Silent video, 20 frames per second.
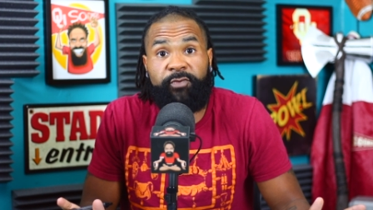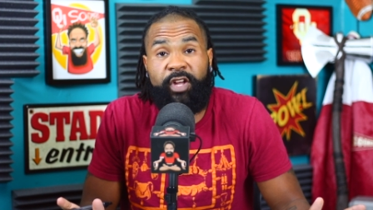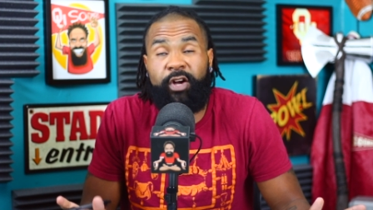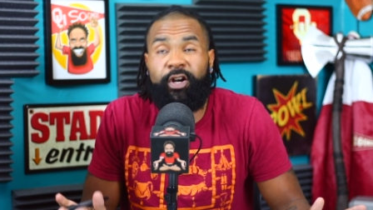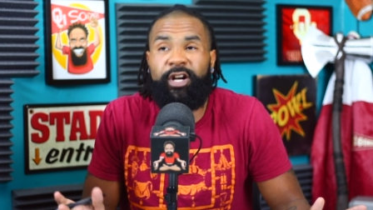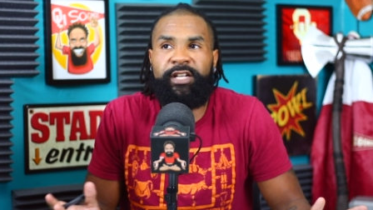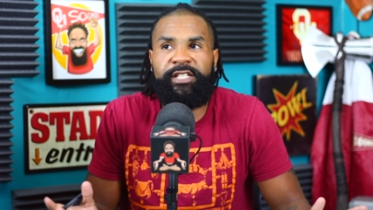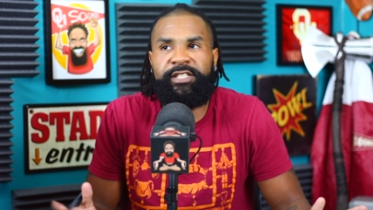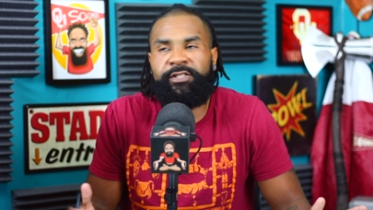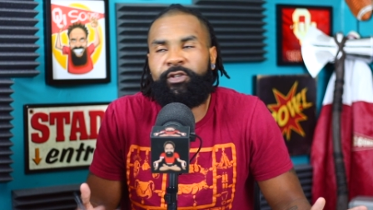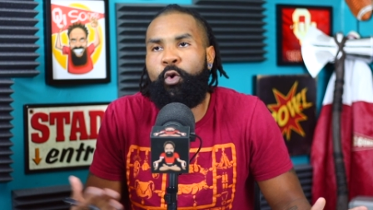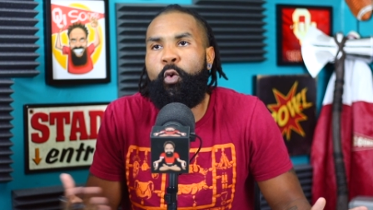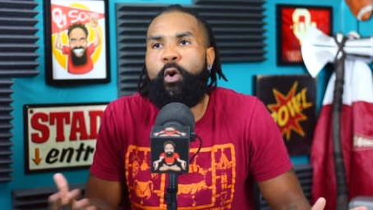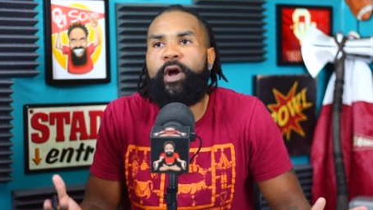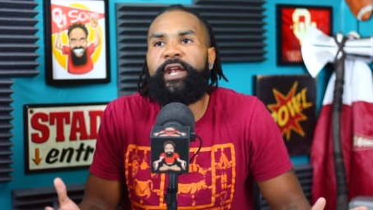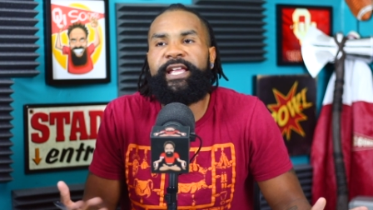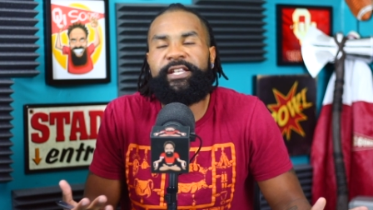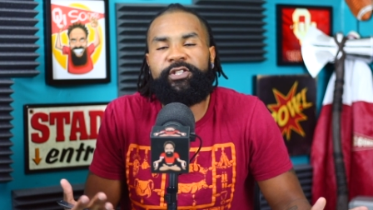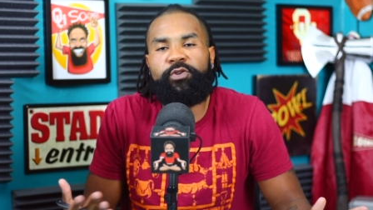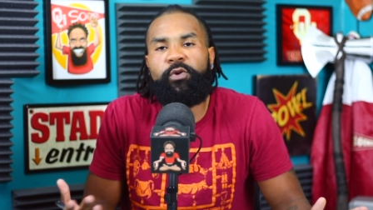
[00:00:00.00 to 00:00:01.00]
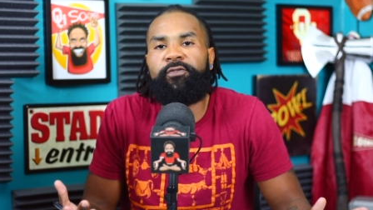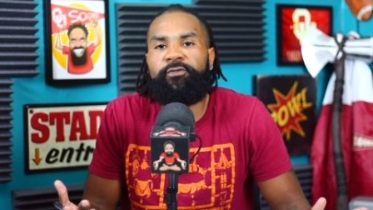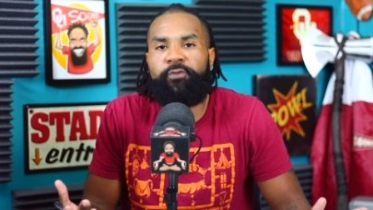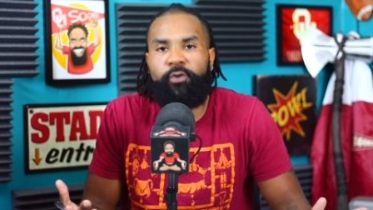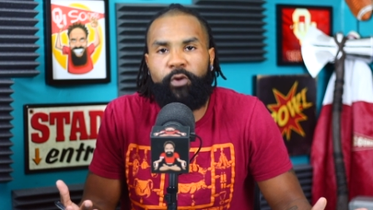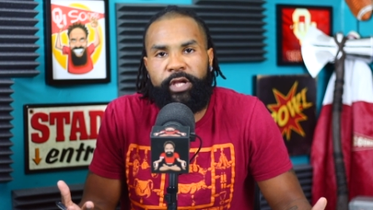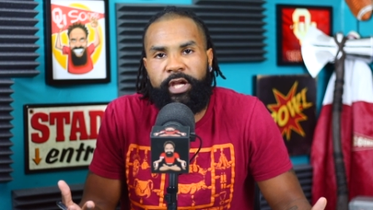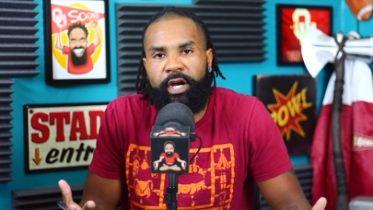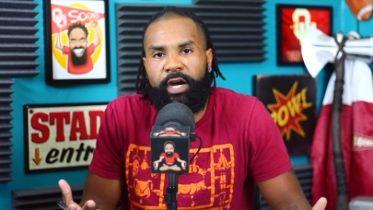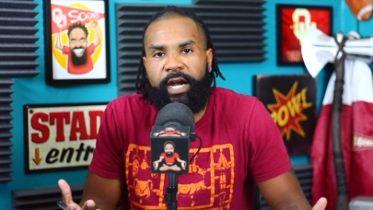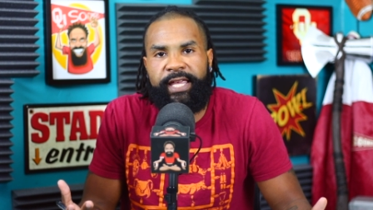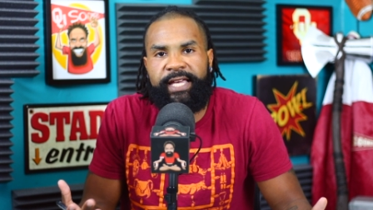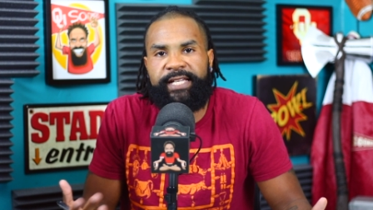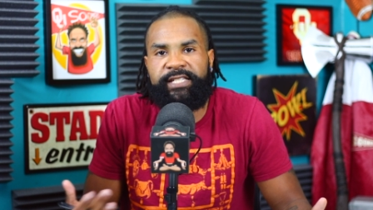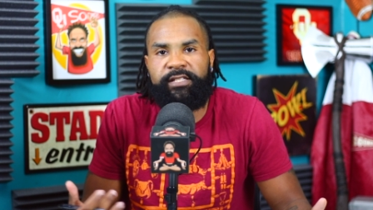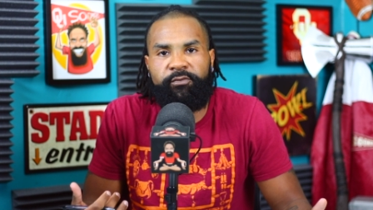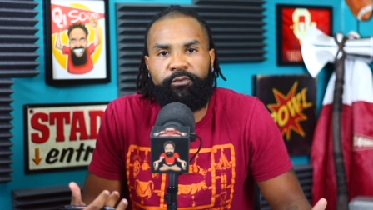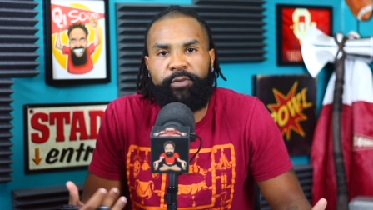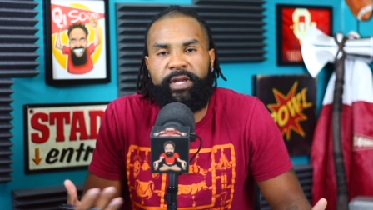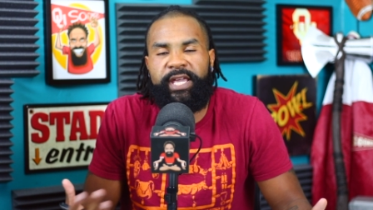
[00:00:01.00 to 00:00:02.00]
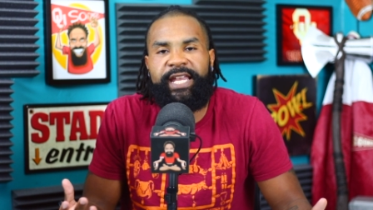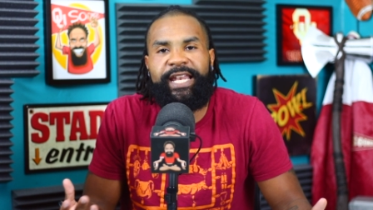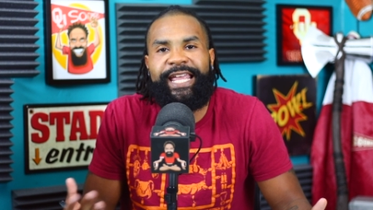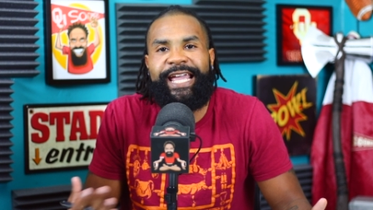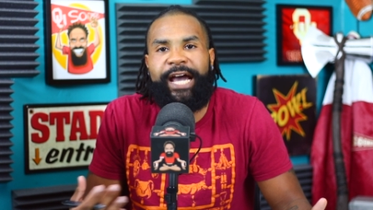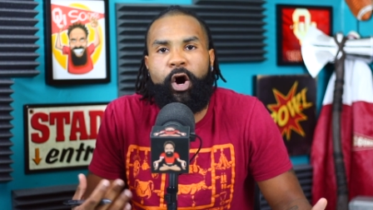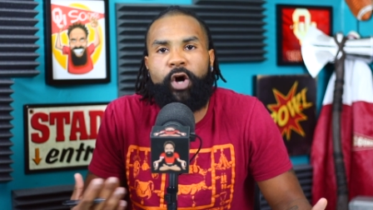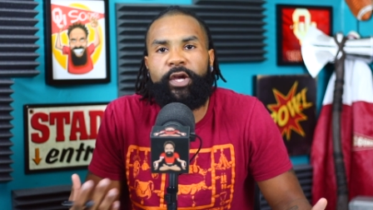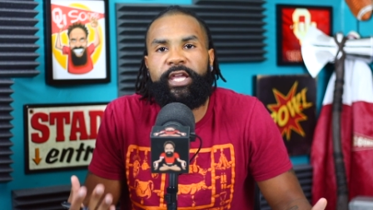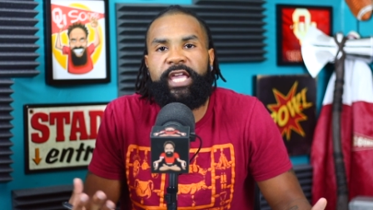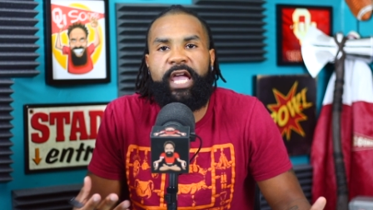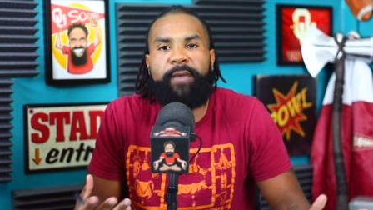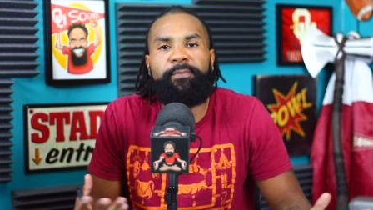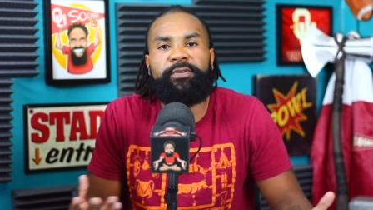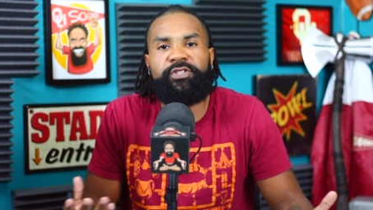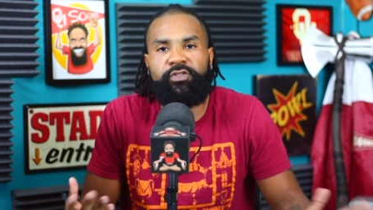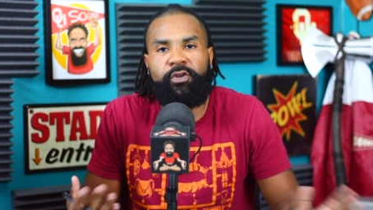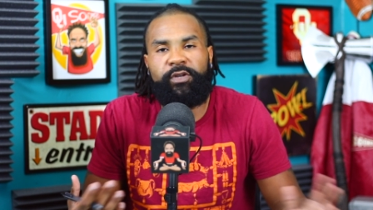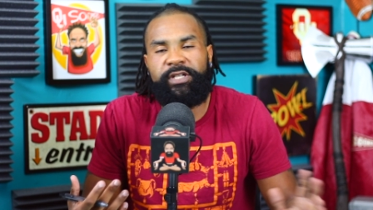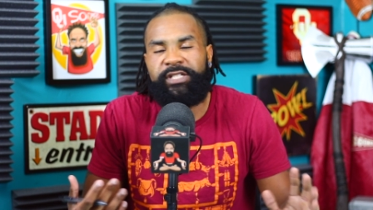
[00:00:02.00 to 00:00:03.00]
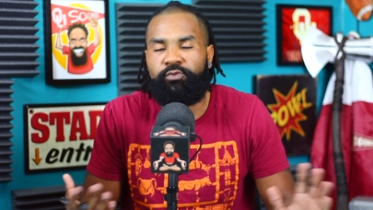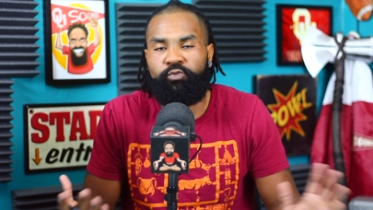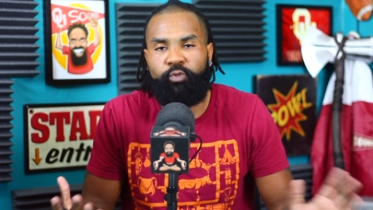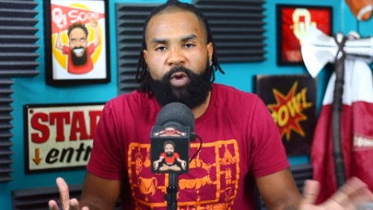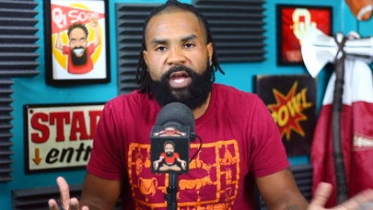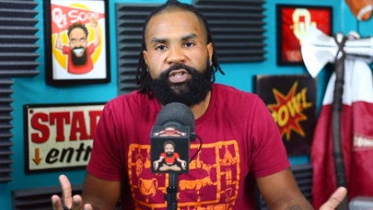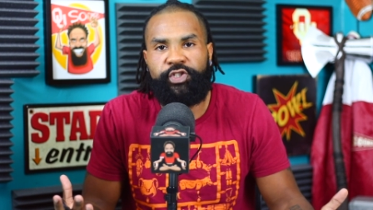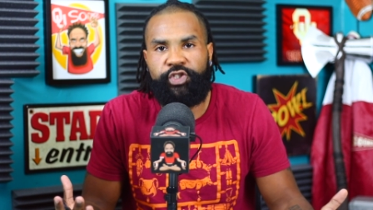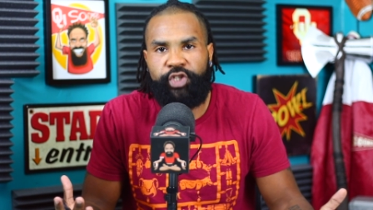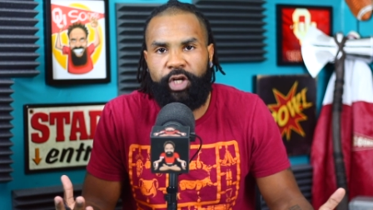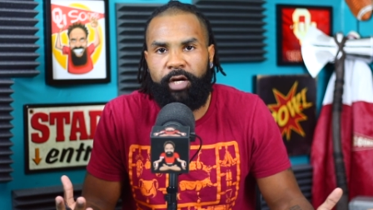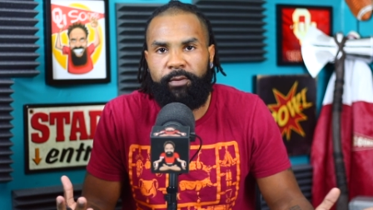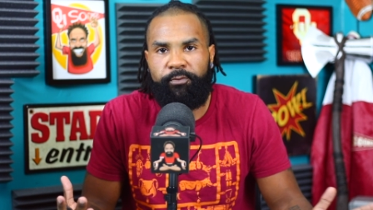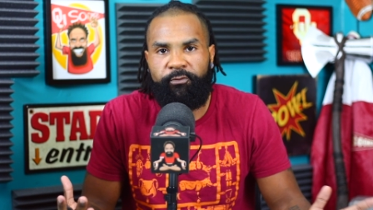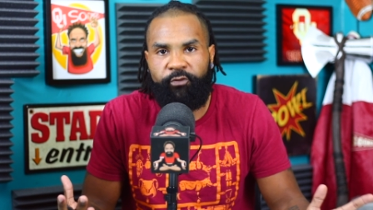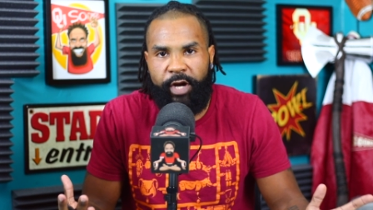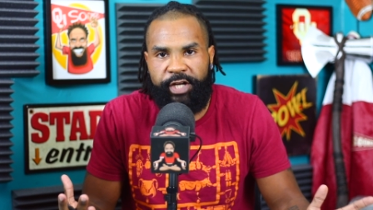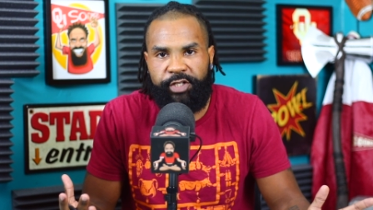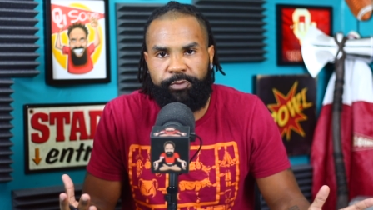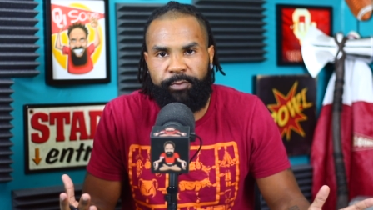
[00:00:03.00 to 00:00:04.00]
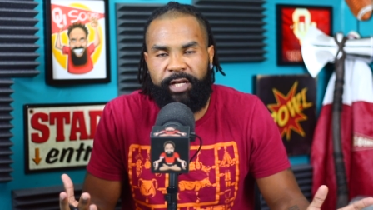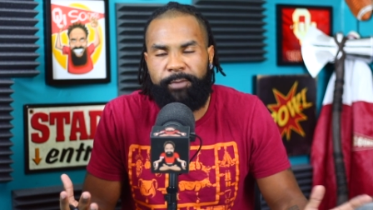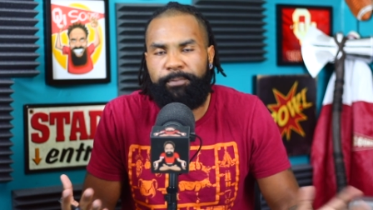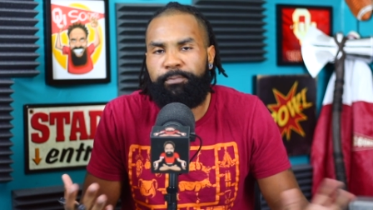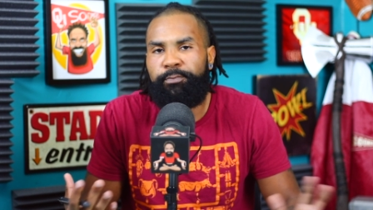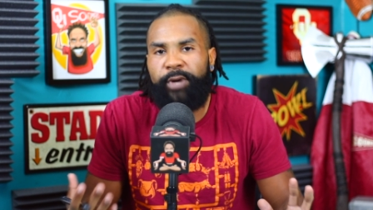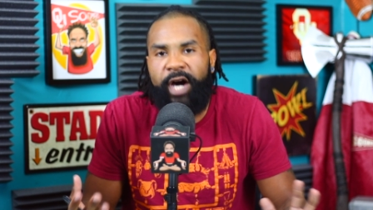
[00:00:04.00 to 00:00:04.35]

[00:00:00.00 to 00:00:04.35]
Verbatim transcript: Or he's going into a full year, I guess, of being on campus. So he's redshirt freshman.